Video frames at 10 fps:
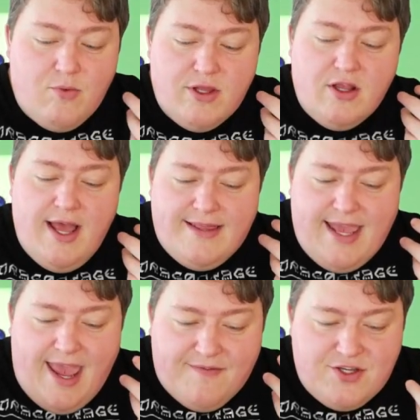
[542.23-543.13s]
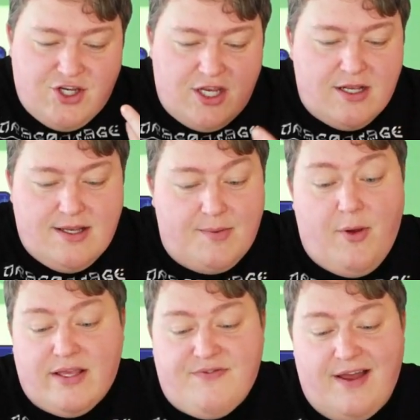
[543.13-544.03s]
really glad they have the
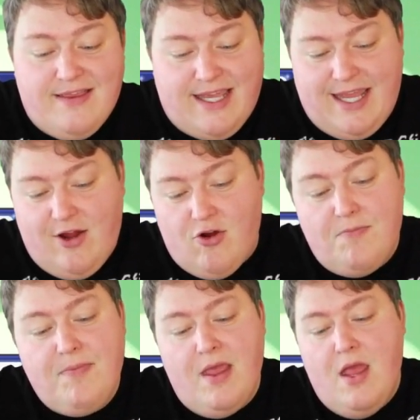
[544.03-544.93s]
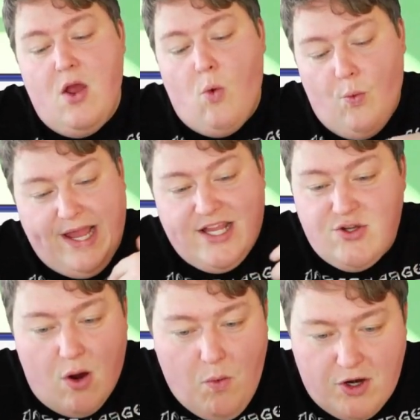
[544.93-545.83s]
GWS finally here. We can
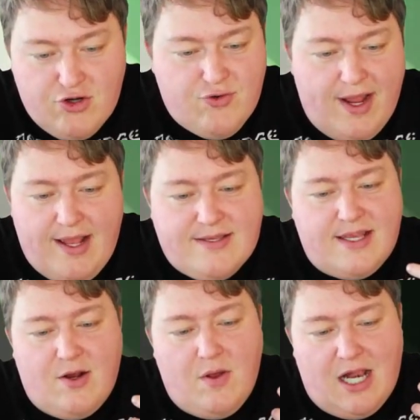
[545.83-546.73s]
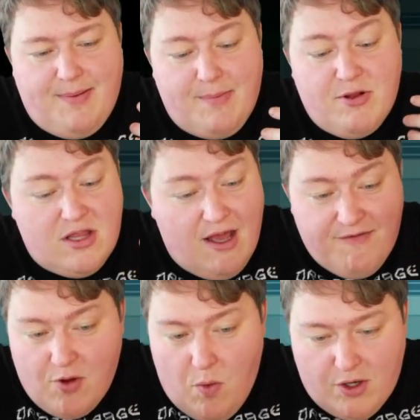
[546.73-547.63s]
do our Wonder Trades, because I know a lot of people love
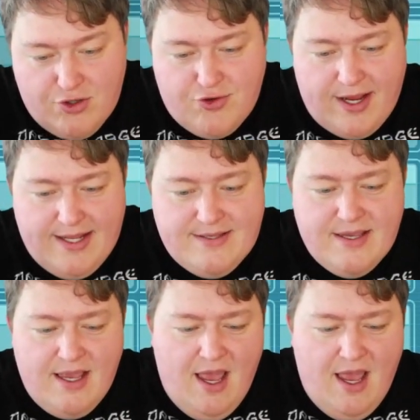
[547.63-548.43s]
their Wonder Trades.